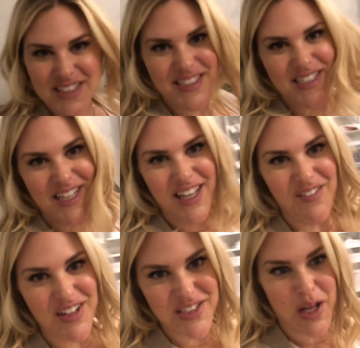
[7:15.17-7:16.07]
wait to
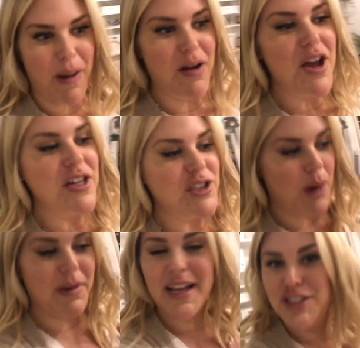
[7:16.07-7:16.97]
see what it's all about.
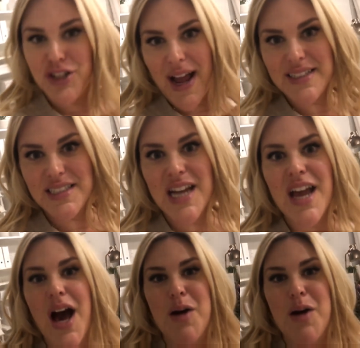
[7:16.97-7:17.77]
So I'm gonna get dressed.